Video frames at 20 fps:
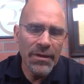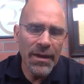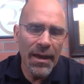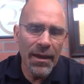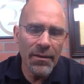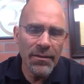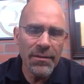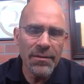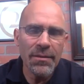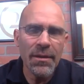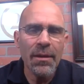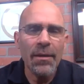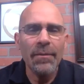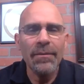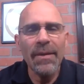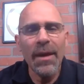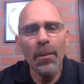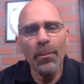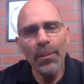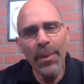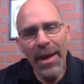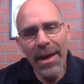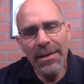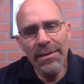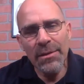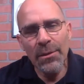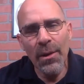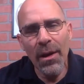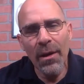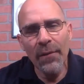house. Now back
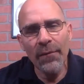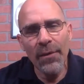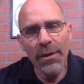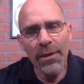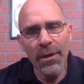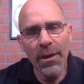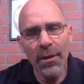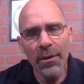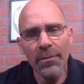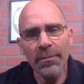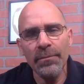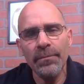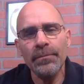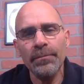to our video.